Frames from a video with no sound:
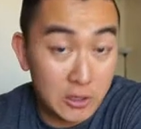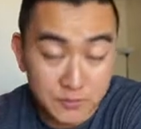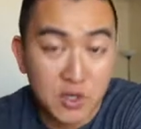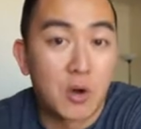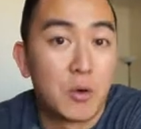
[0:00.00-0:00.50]

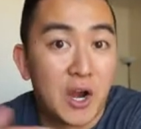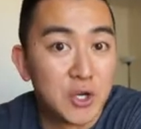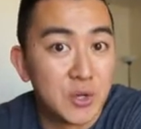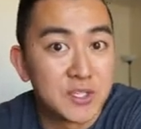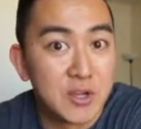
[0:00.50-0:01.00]

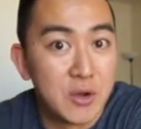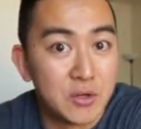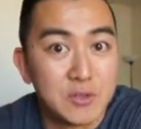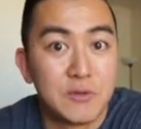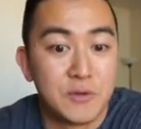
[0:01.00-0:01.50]
carbohydrates go
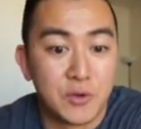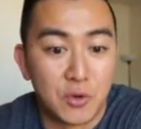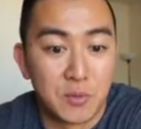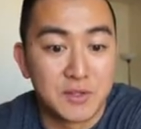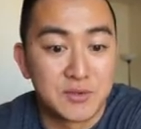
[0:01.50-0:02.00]
to fuel your
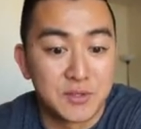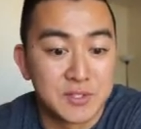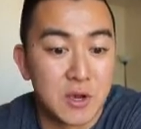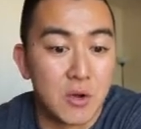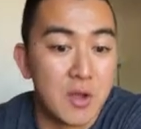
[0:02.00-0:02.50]
muscles.
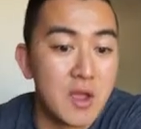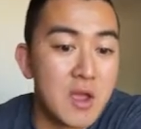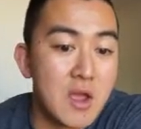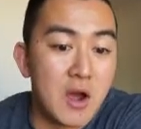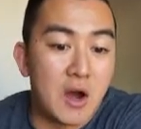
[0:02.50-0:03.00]
So
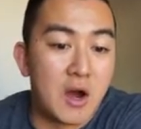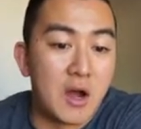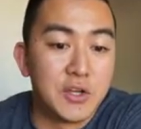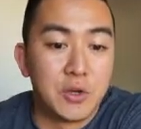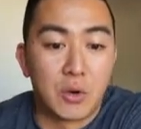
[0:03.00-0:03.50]

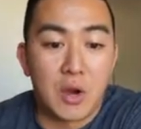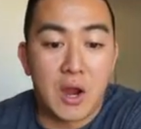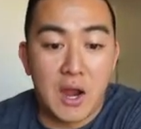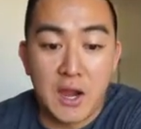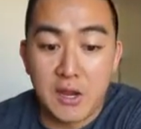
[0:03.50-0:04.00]
on your
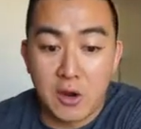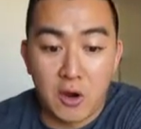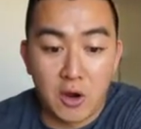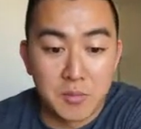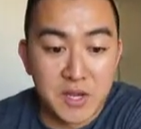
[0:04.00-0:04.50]
high
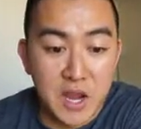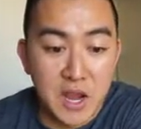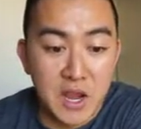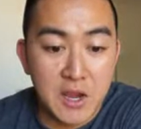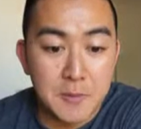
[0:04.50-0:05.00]
carb
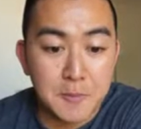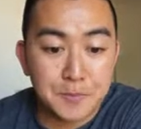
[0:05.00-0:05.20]
day,